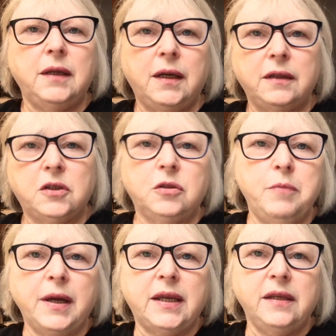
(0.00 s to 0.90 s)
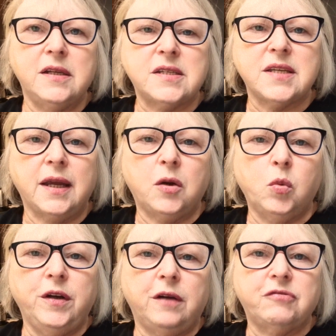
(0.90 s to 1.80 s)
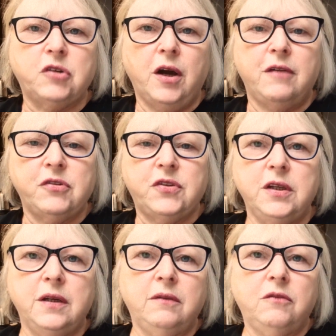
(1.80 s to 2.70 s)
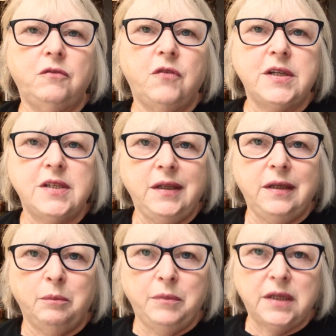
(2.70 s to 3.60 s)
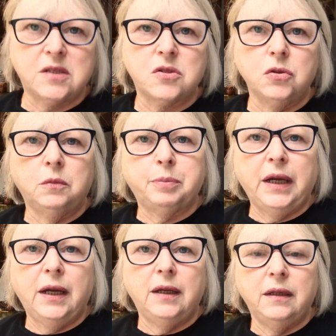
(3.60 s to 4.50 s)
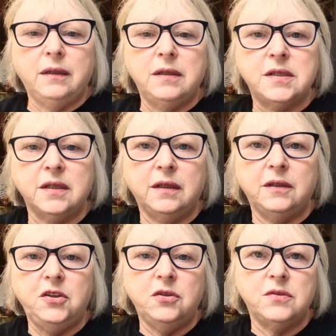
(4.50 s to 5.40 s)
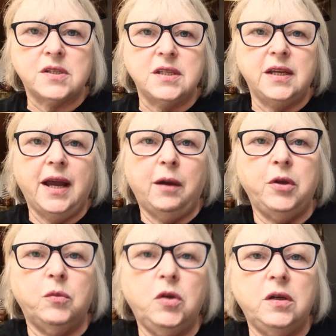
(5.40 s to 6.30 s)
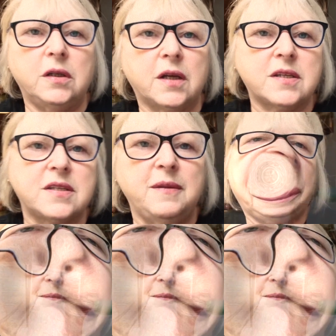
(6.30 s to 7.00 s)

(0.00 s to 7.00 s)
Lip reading: and come back in a sec when I've got everything ready, mixed up, and you can see how it works.